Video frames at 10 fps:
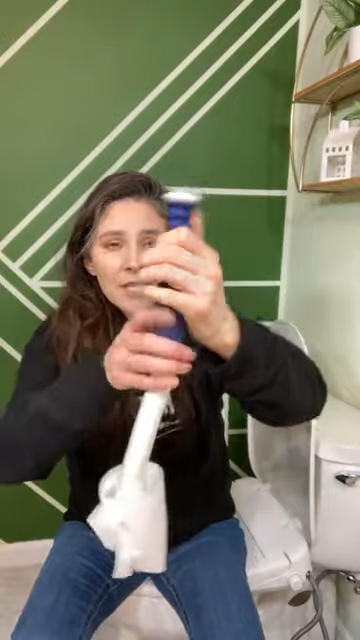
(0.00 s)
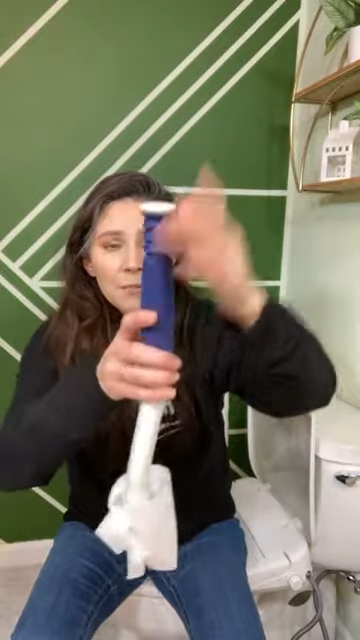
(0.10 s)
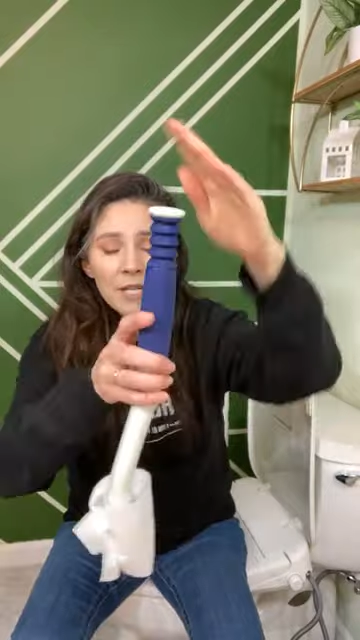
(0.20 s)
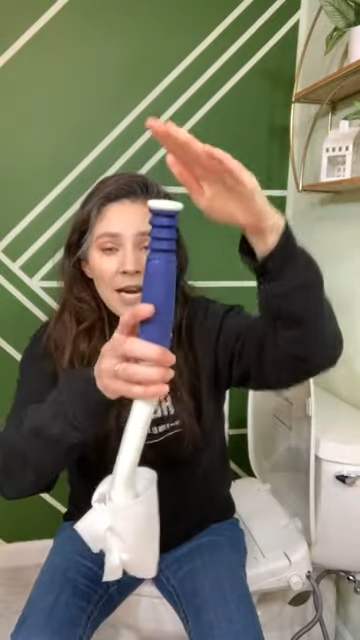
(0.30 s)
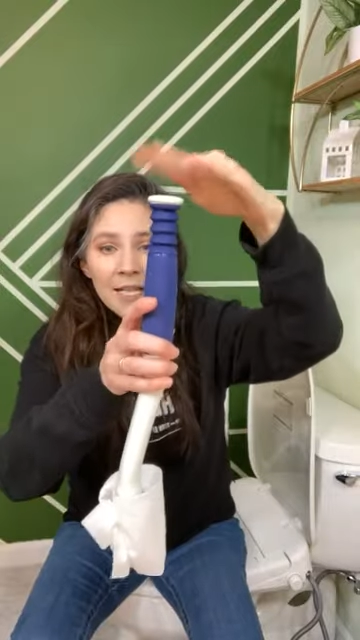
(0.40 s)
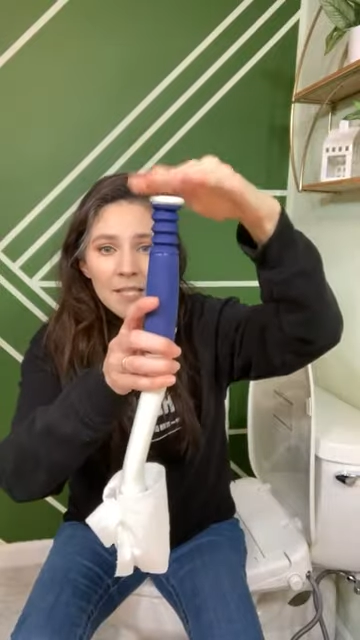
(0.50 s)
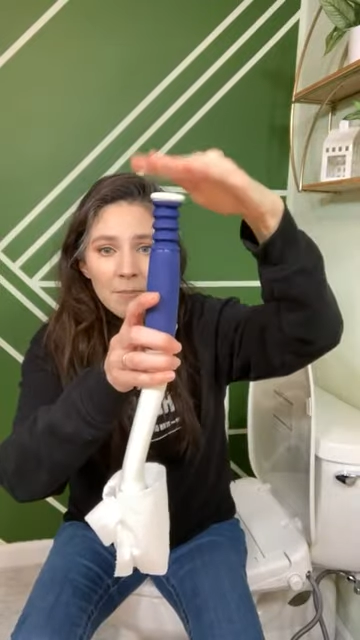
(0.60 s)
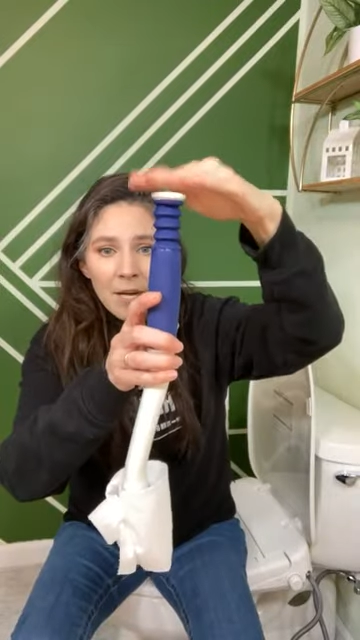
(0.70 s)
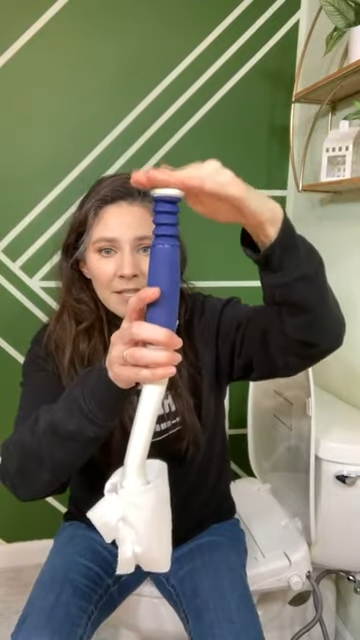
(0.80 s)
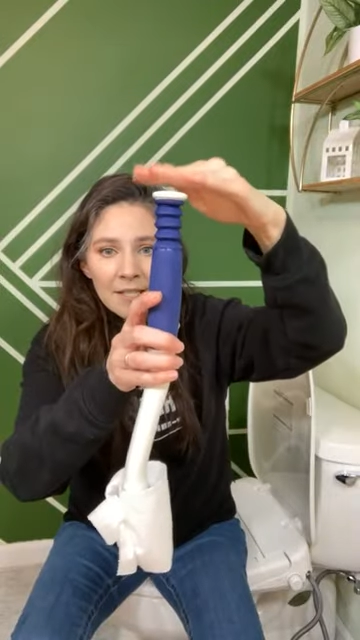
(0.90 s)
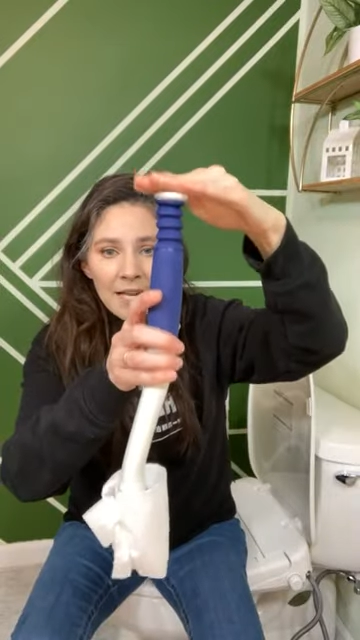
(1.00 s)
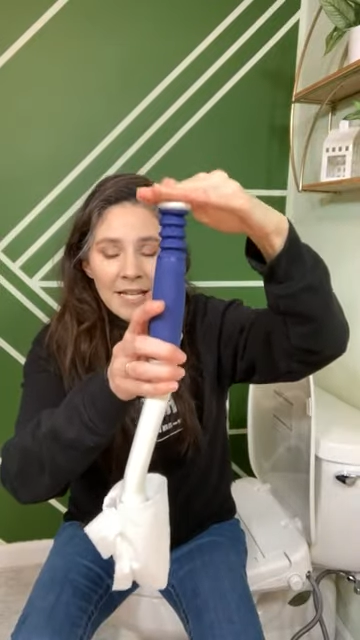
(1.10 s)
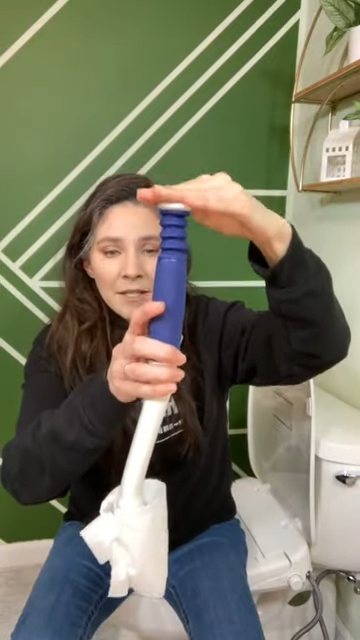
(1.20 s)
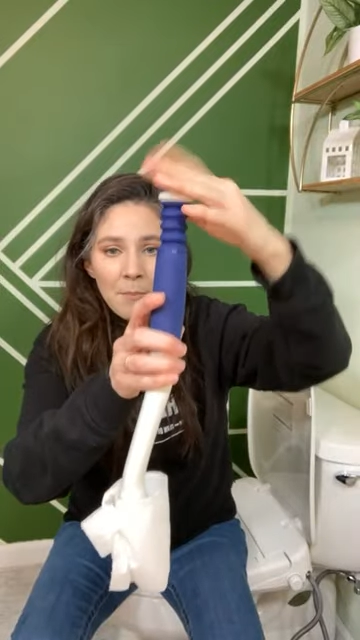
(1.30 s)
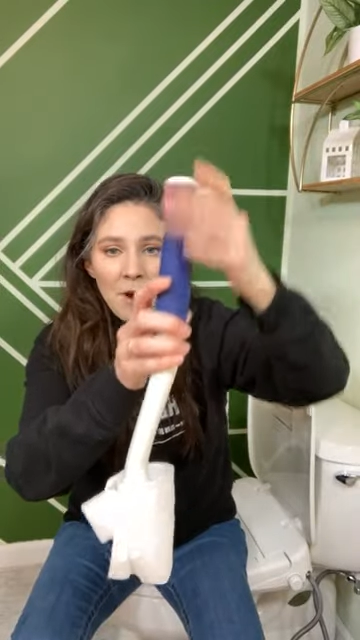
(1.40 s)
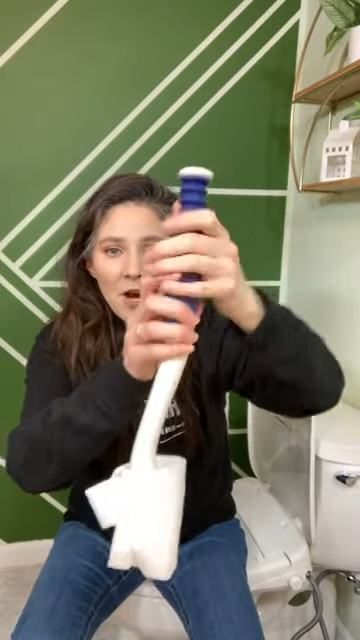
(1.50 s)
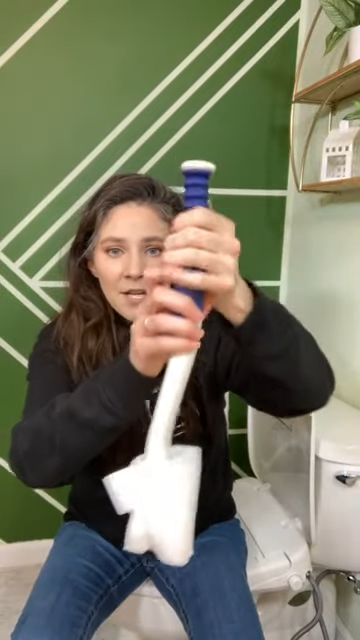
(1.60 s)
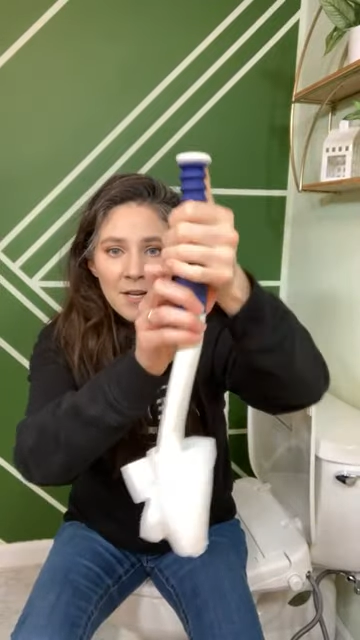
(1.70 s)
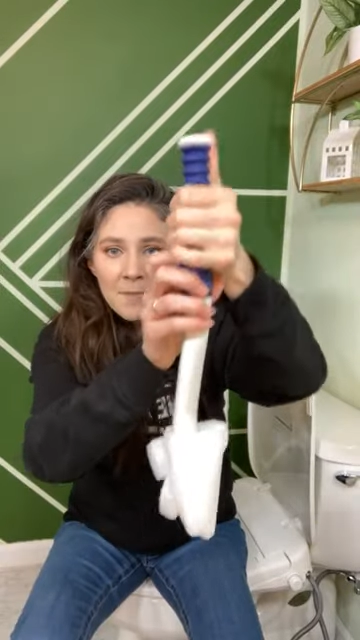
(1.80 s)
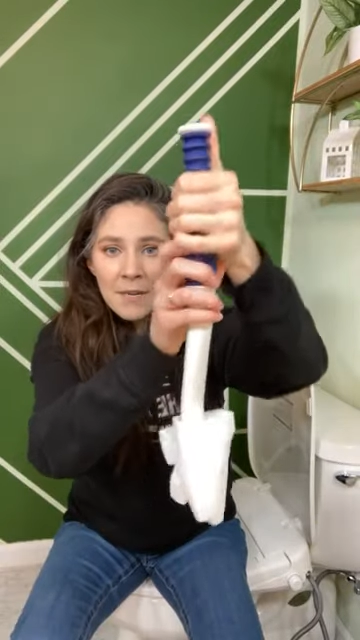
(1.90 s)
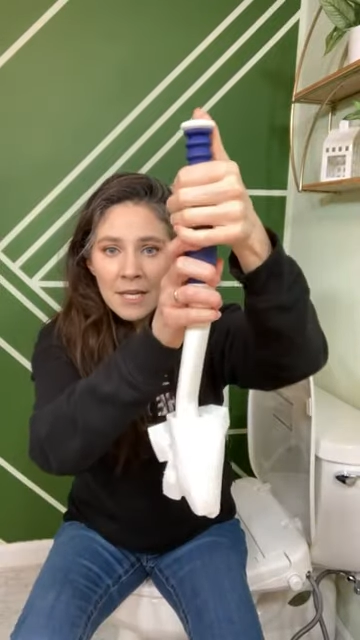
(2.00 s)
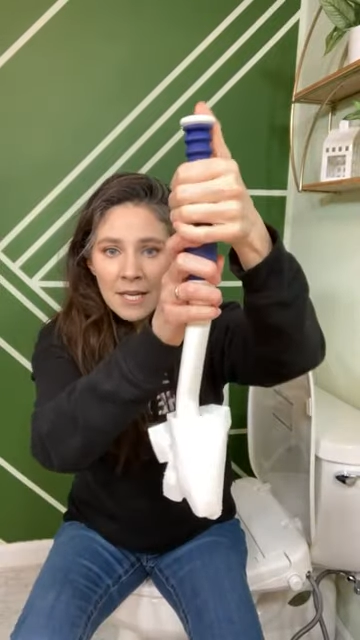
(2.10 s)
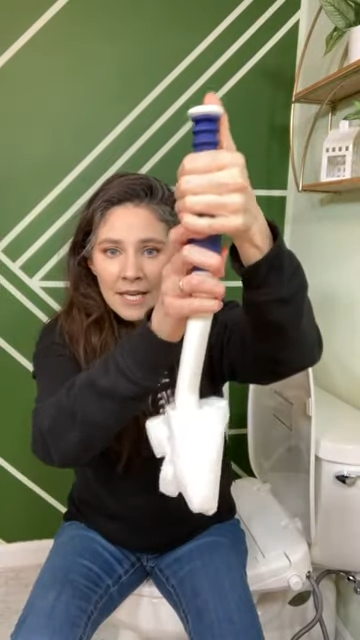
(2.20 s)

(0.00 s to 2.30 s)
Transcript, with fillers: this one has a button at the bottom